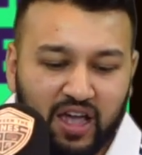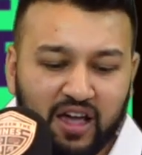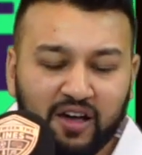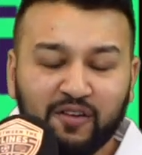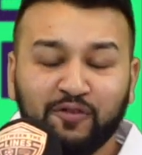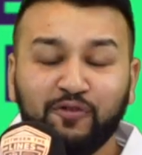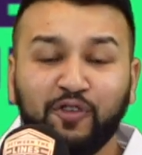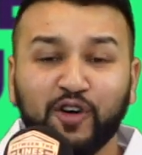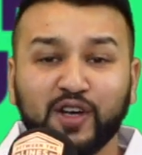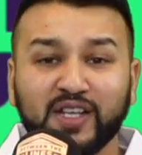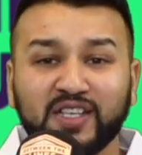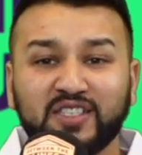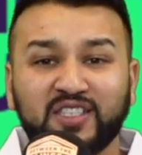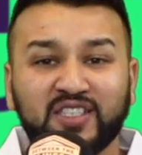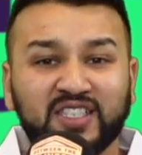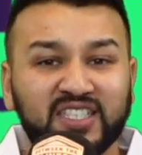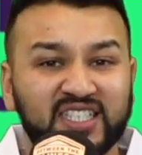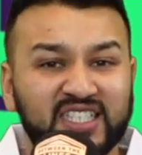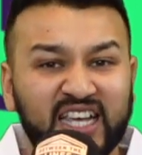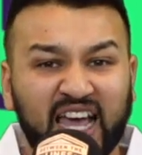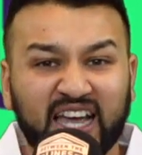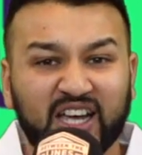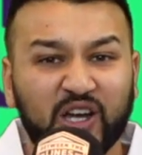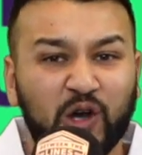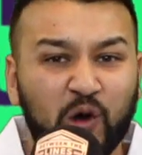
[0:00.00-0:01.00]
For the
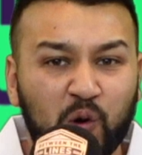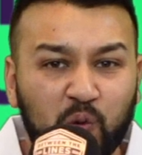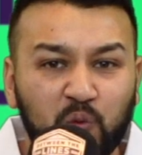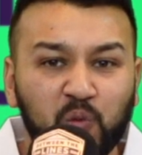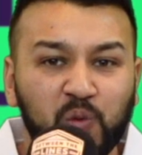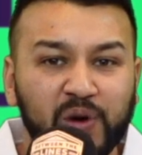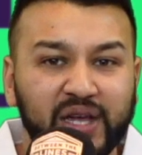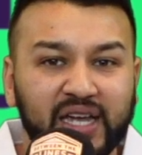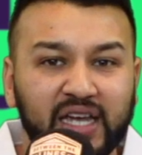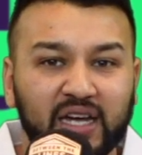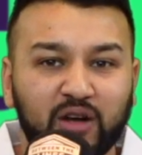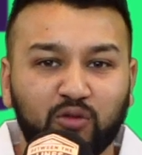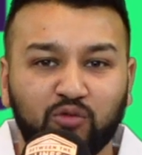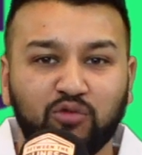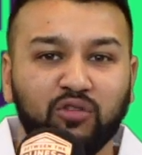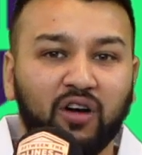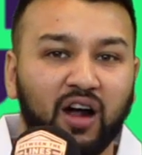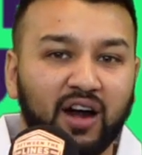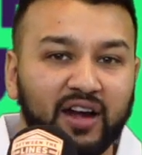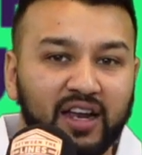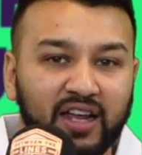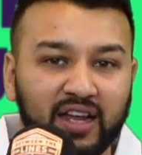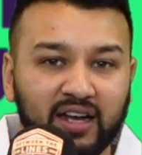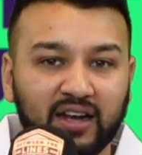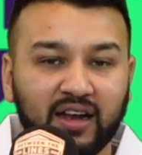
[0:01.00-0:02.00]
second week
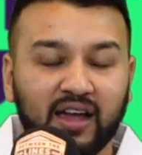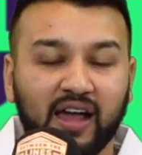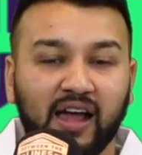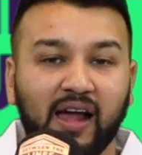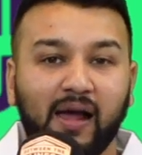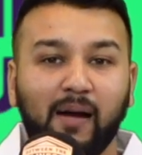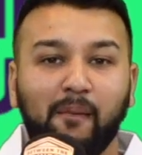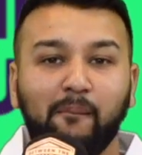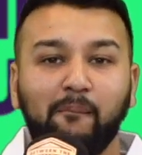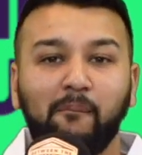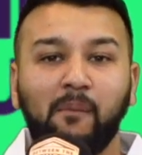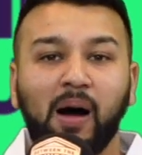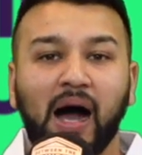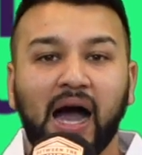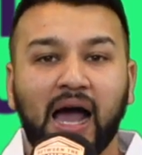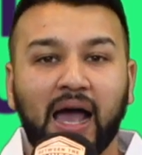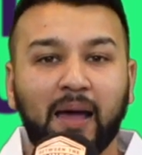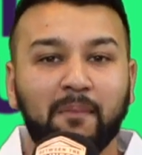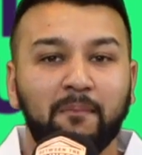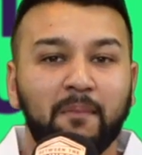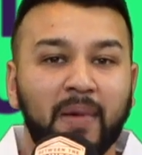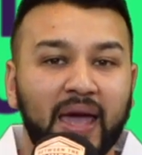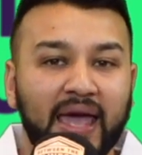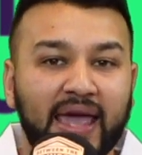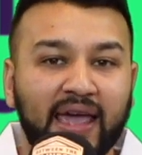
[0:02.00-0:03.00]
running, my
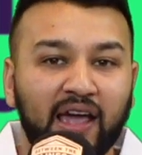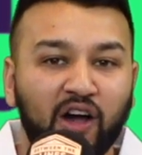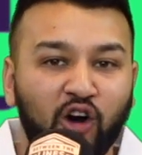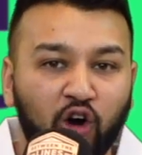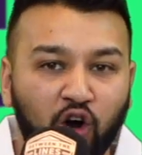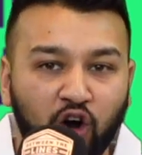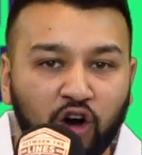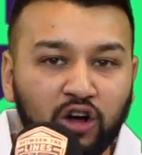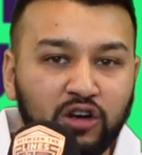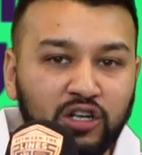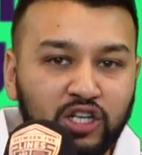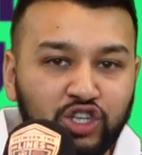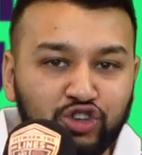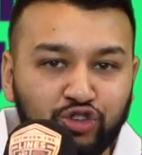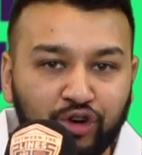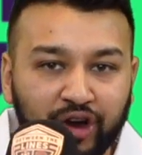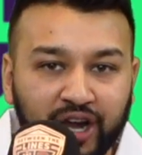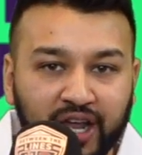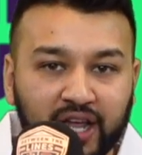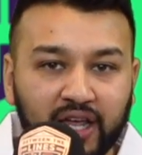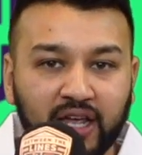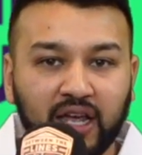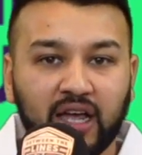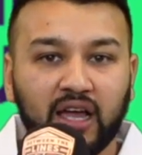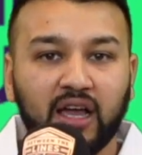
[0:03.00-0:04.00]
mate
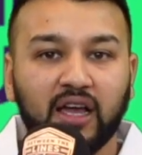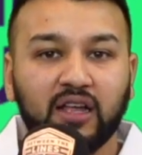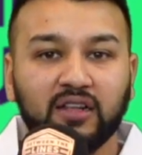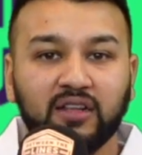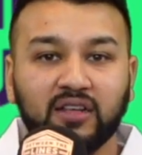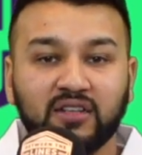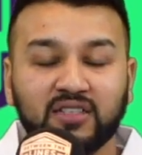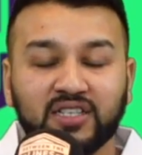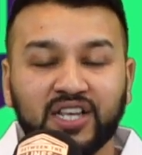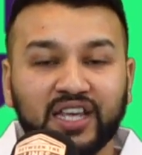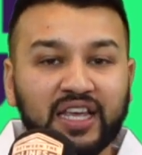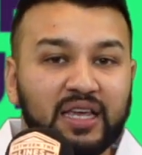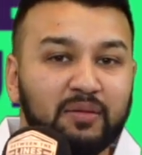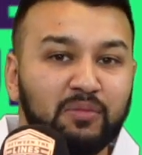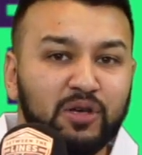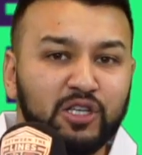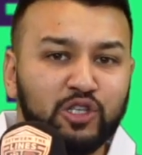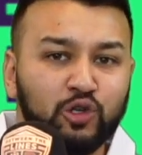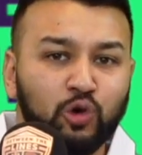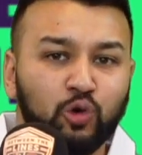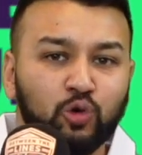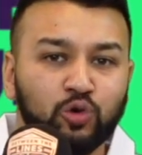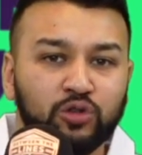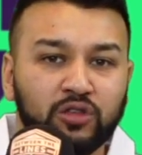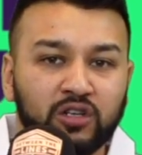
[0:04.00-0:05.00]
Andre, the team is
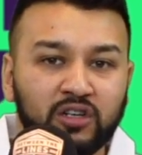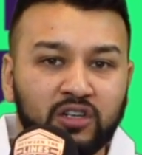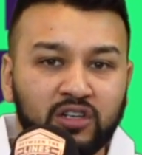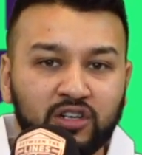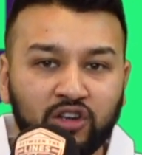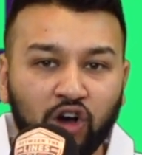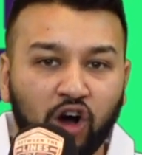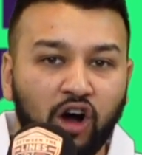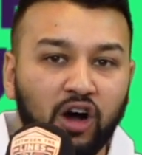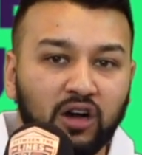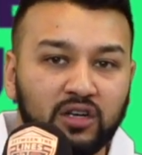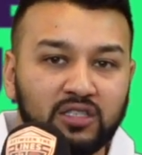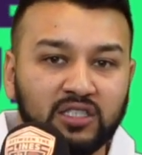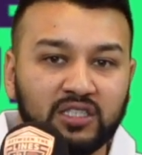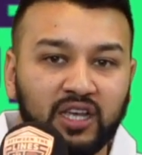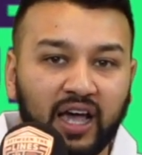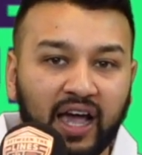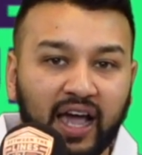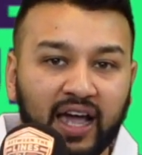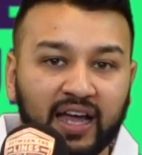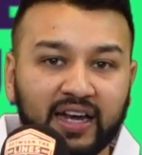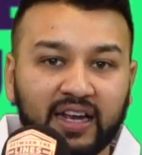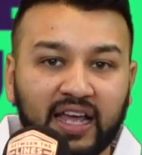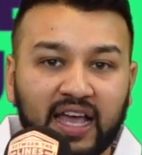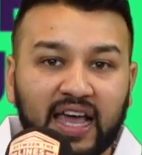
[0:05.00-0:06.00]
called the Dark
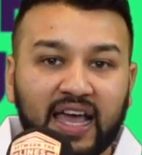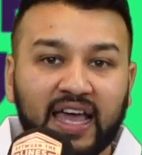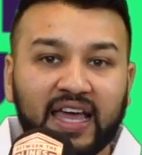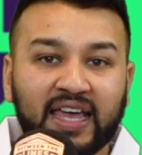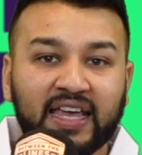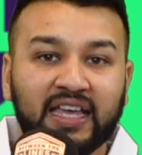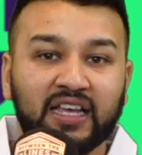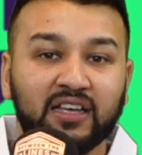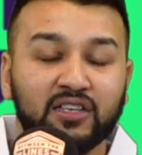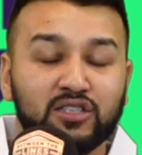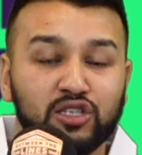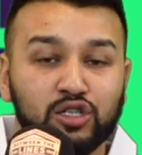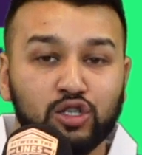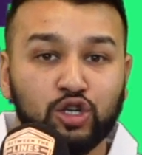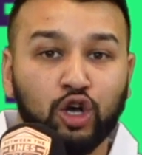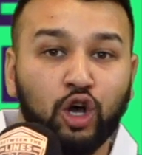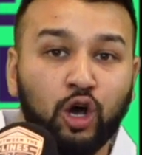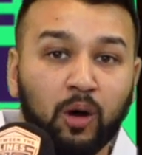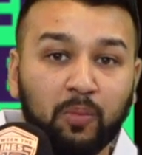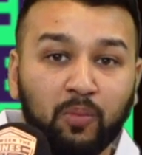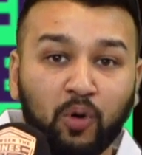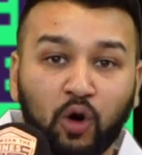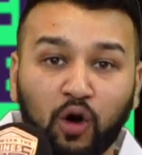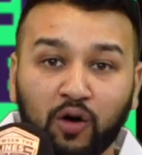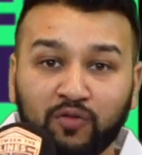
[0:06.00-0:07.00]
Side. He is
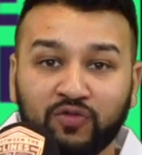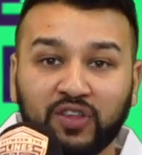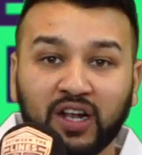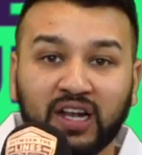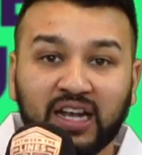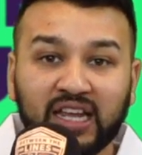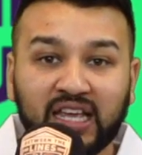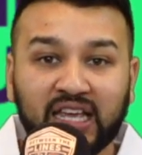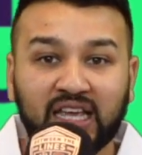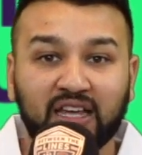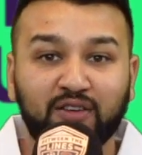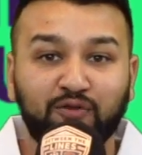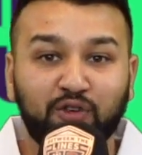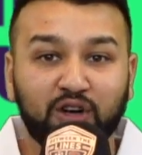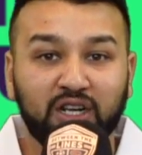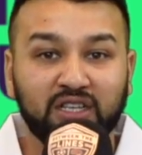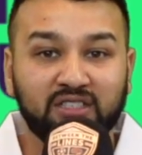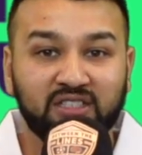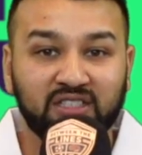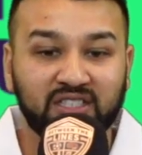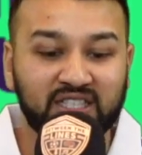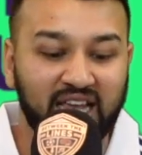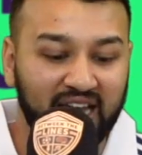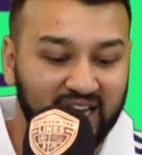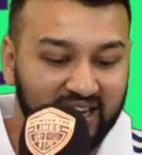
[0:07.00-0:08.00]
top of the league for the
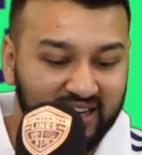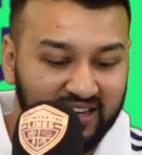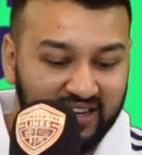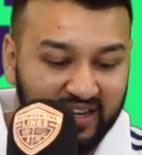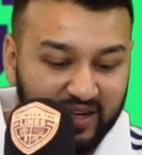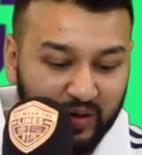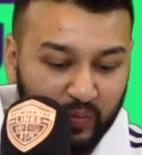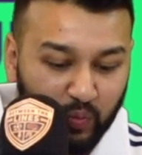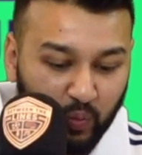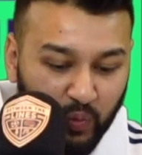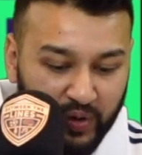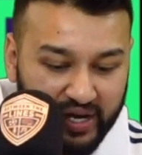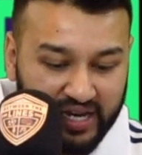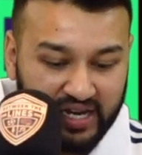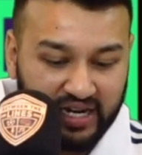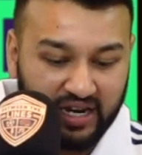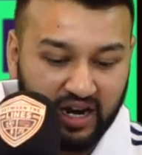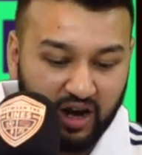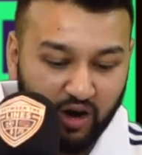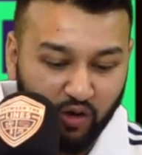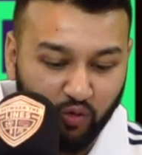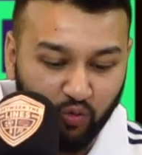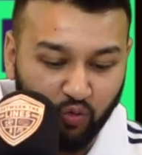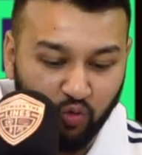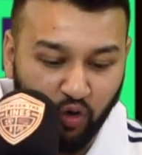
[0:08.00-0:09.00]
second week
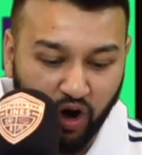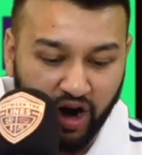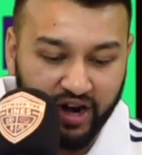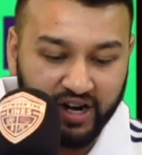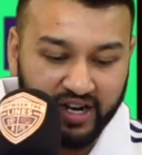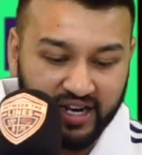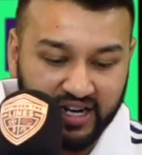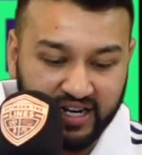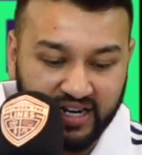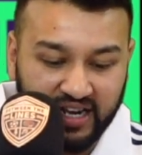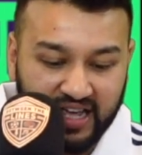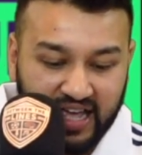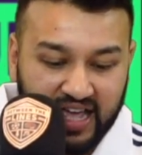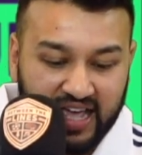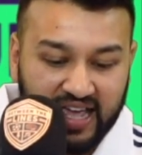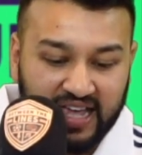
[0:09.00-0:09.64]
running.